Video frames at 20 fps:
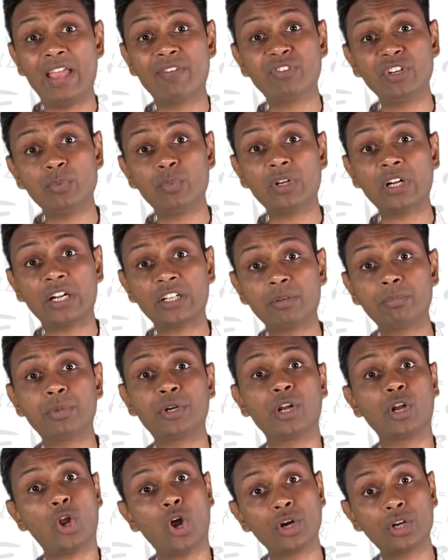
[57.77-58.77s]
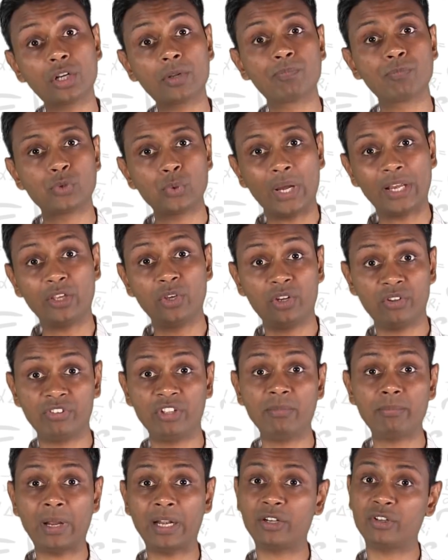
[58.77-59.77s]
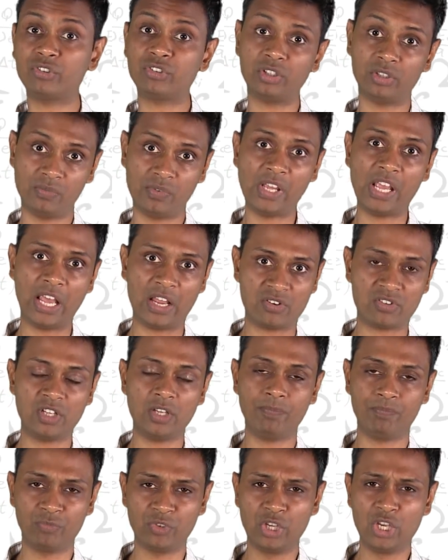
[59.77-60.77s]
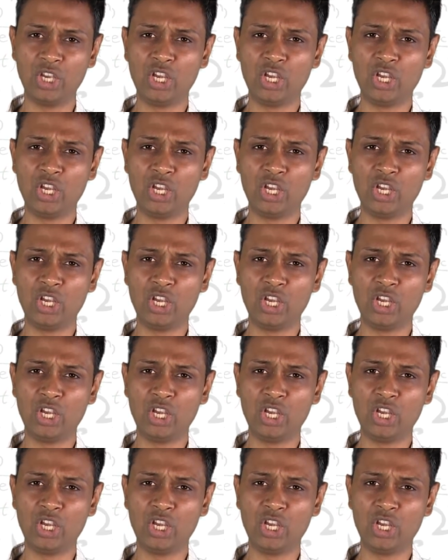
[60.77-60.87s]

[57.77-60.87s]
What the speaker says: everyone attempted a lot. So accuracy matters in VARC.